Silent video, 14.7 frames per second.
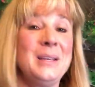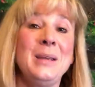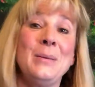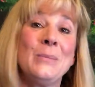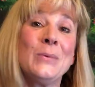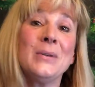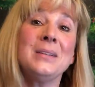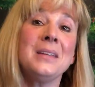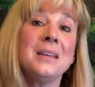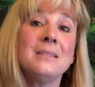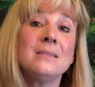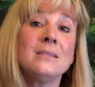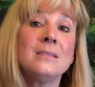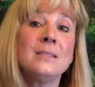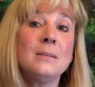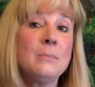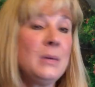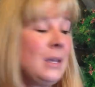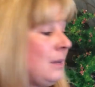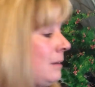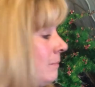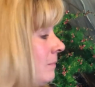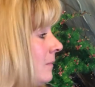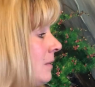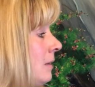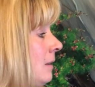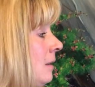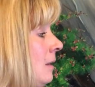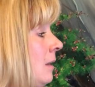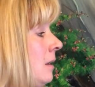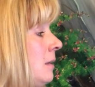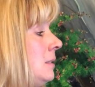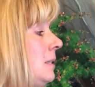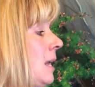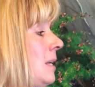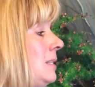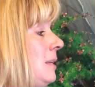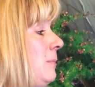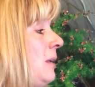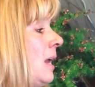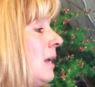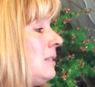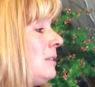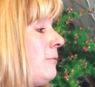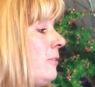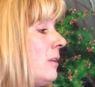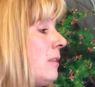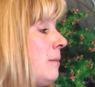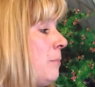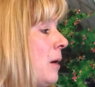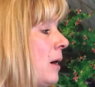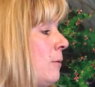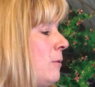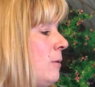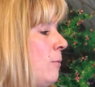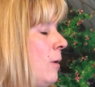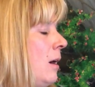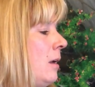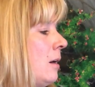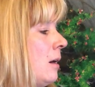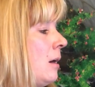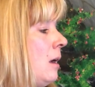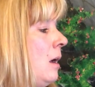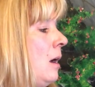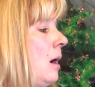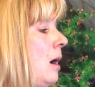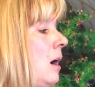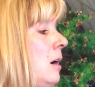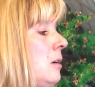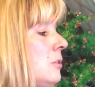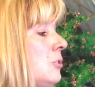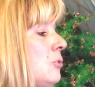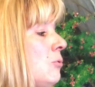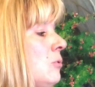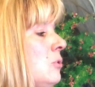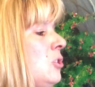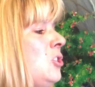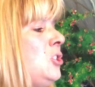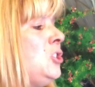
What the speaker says: he pretends to be." Daisy began to fill the pot with water. Uncle Scrooge